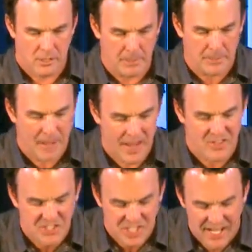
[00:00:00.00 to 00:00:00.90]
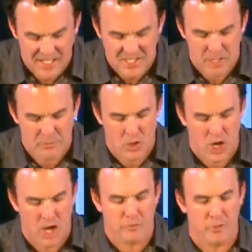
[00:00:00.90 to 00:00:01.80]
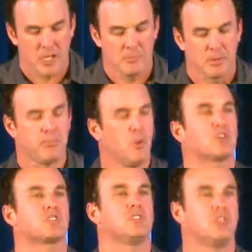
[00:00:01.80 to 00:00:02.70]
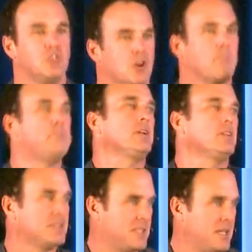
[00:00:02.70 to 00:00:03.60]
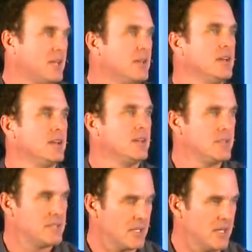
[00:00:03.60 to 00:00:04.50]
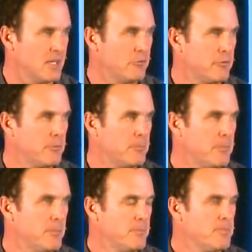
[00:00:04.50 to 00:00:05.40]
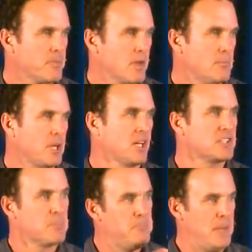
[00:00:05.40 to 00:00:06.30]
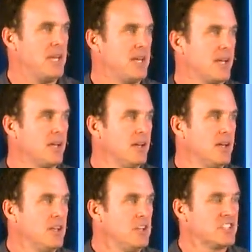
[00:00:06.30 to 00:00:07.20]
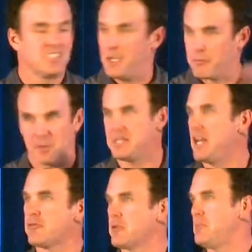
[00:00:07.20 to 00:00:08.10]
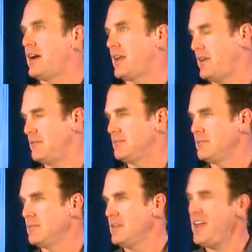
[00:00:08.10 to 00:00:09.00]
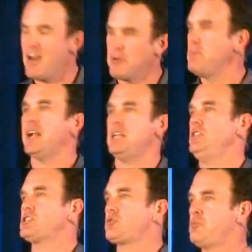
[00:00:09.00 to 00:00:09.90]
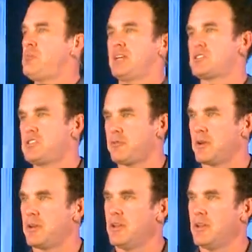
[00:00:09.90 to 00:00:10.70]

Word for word: but by the size of your offering in proportion to your ability to give. Because big is different to everybody. Everybody in this room, big is different.